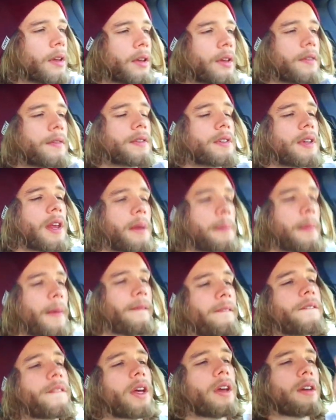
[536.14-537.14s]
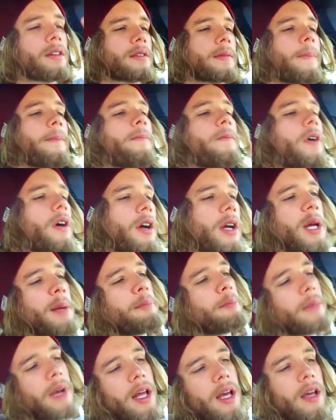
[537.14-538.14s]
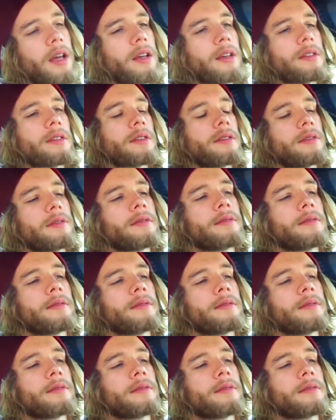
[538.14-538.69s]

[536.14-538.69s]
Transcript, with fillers: You've seen my face, I'm fucking blazed.